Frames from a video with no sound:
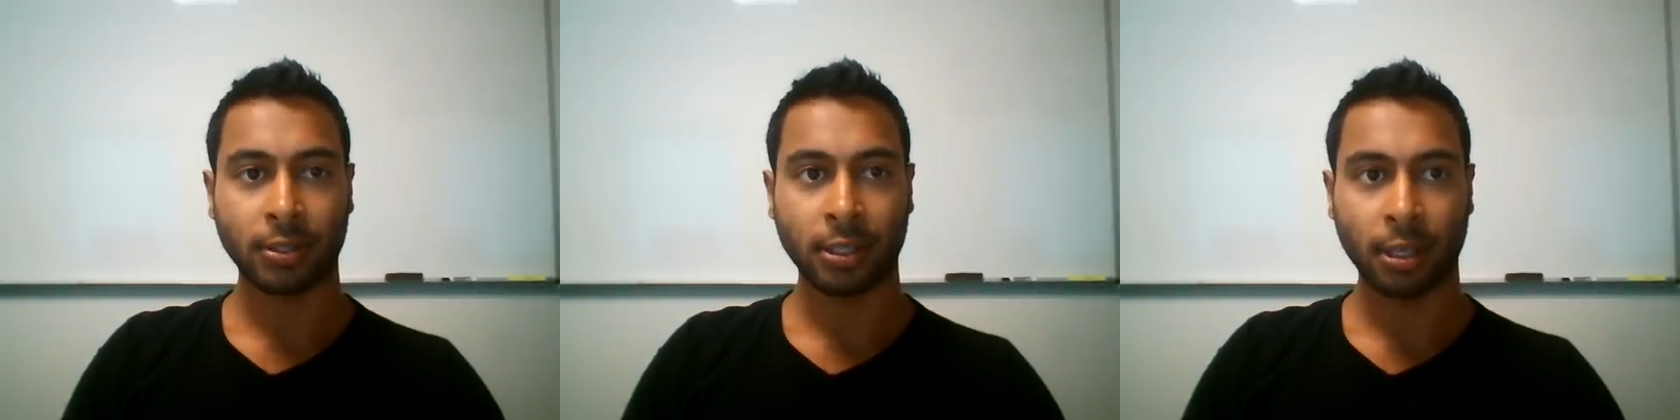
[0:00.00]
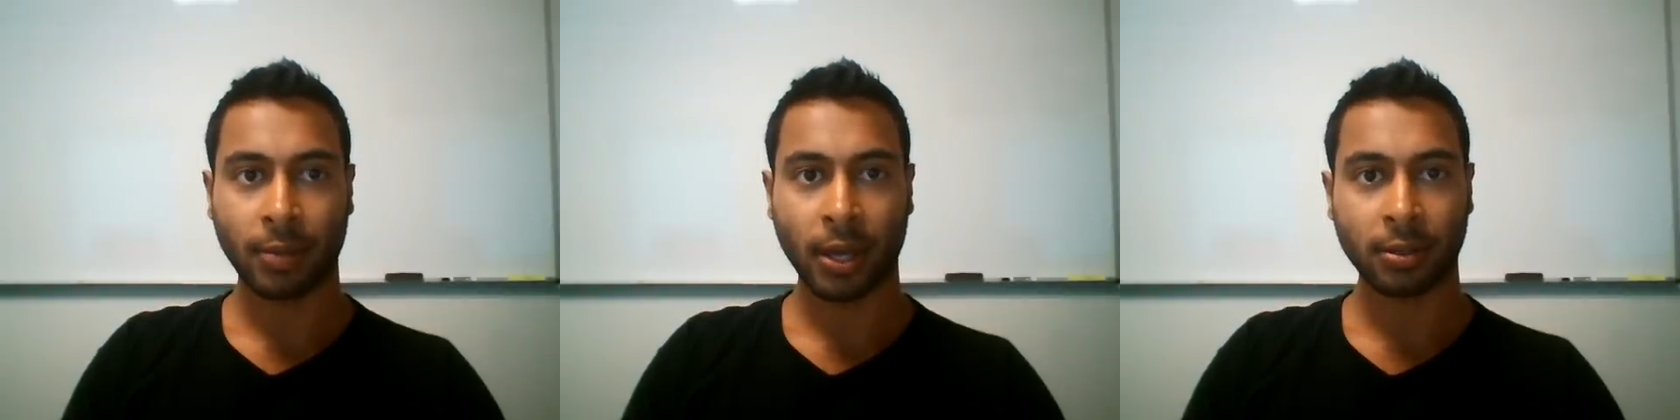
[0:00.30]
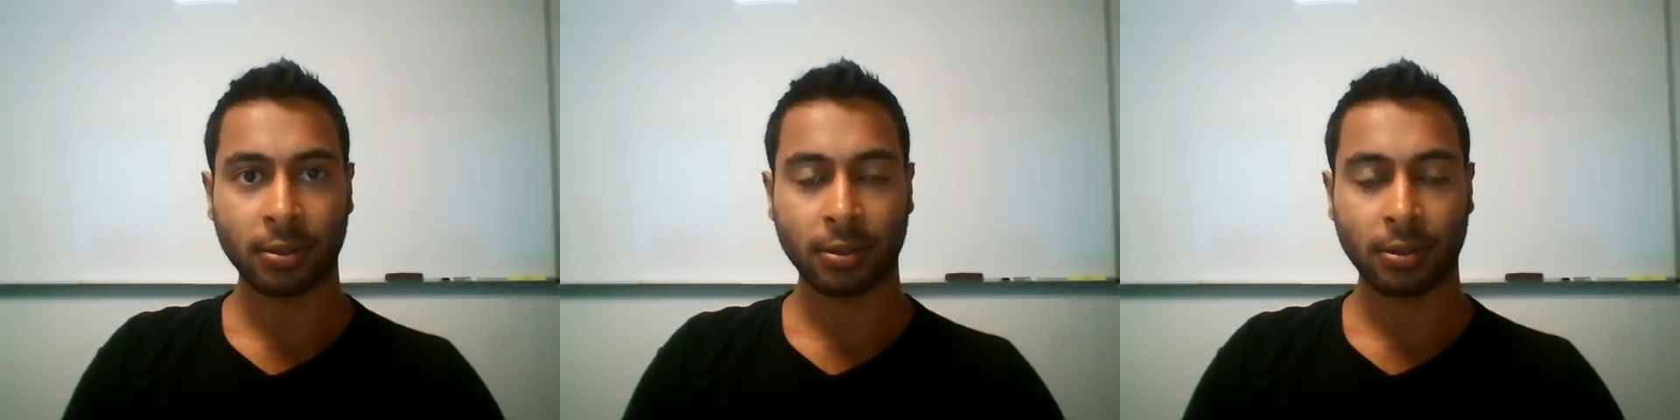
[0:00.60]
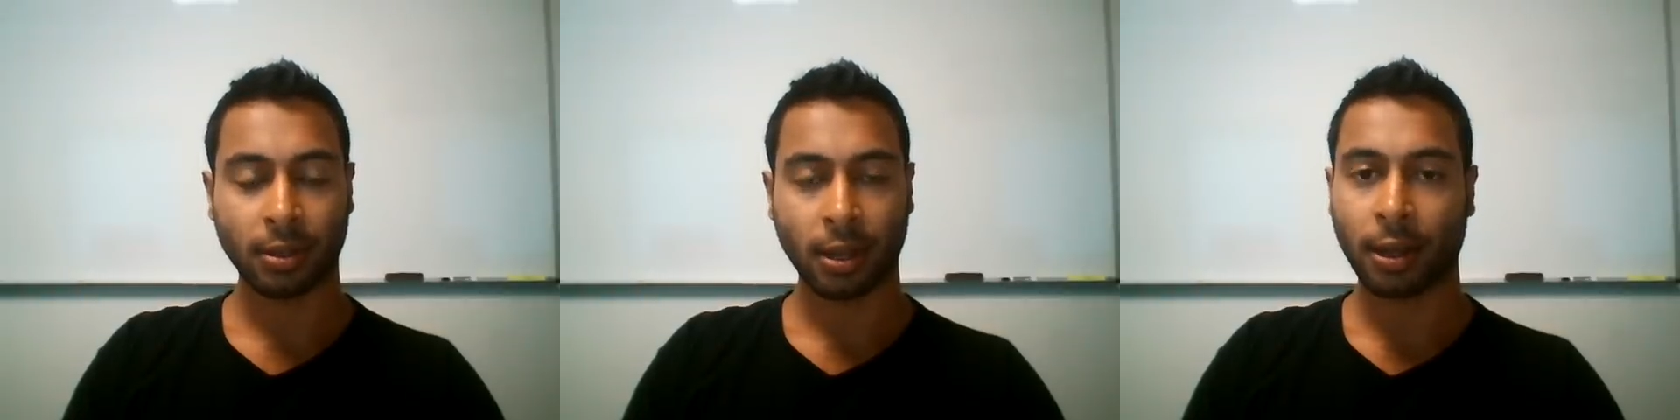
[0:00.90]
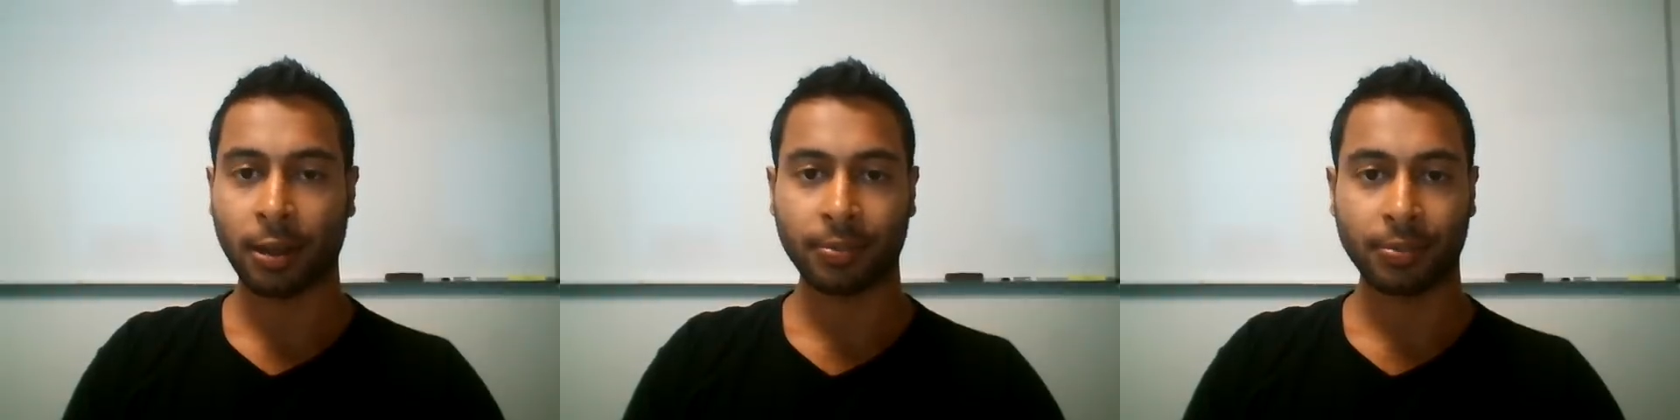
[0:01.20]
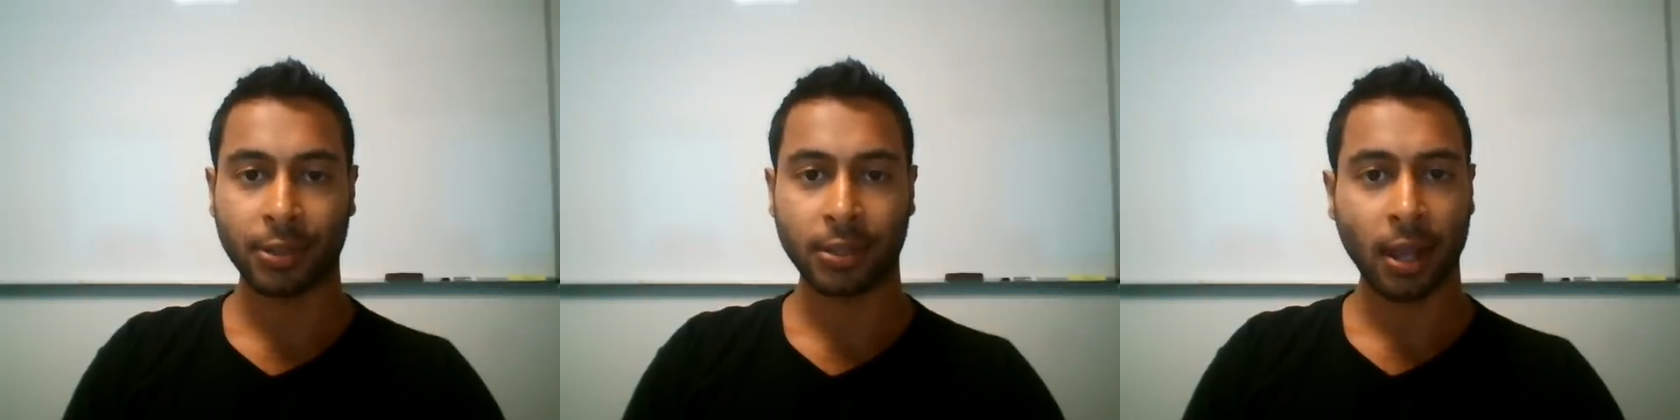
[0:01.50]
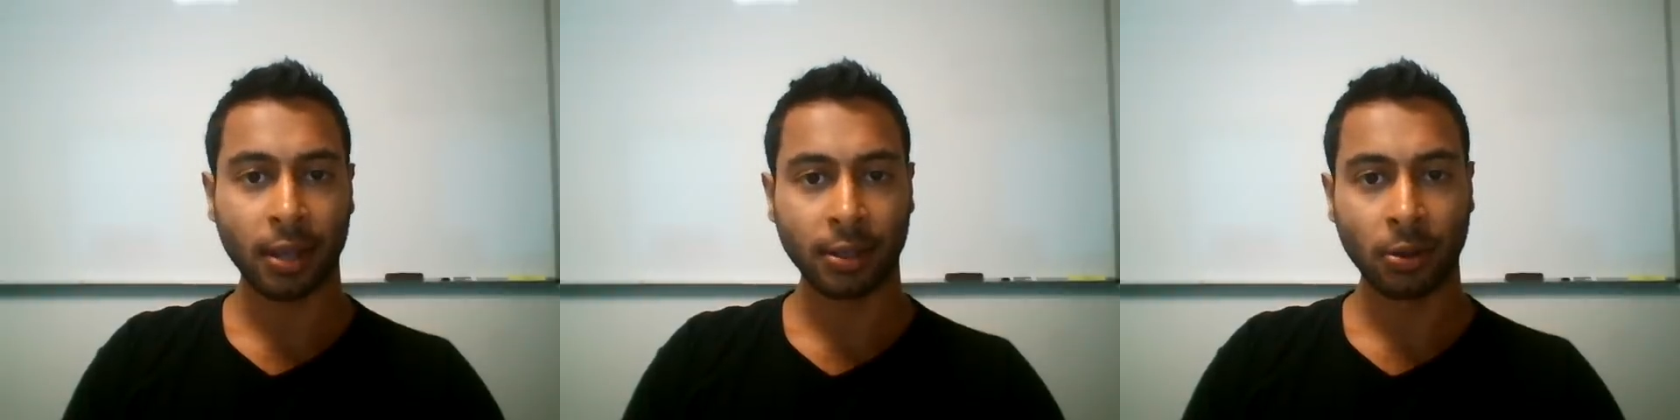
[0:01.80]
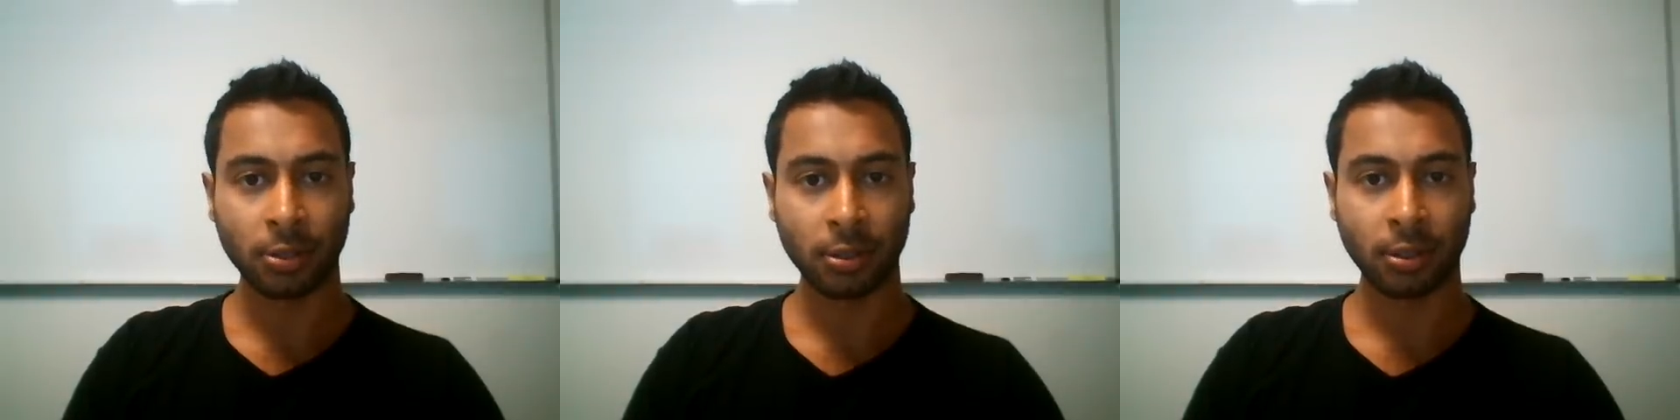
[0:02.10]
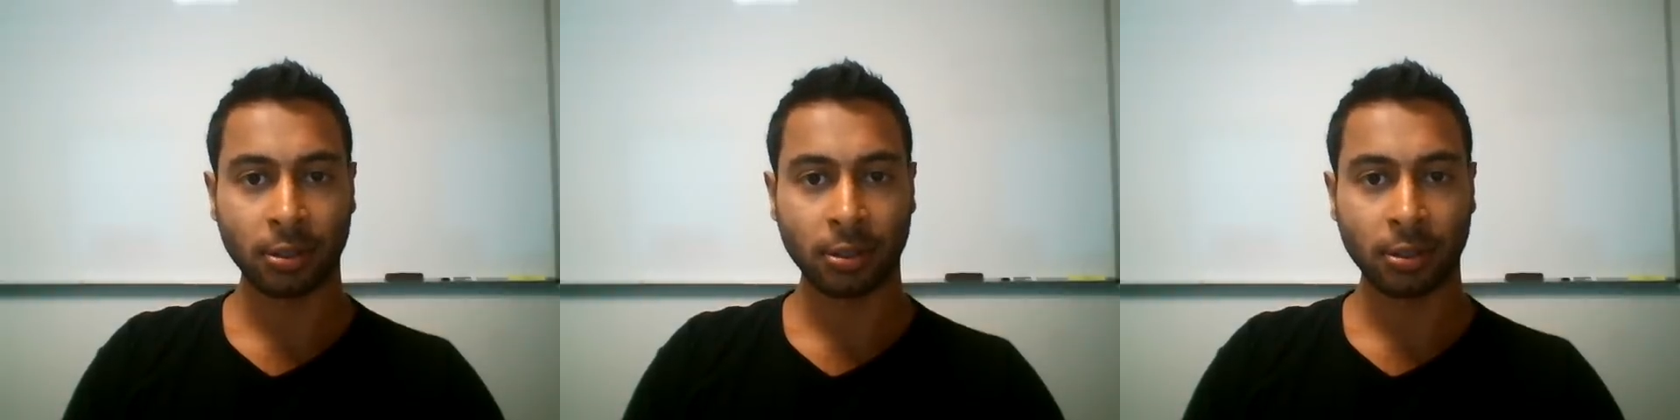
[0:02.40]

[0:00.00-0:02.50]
TMS. The diagnosis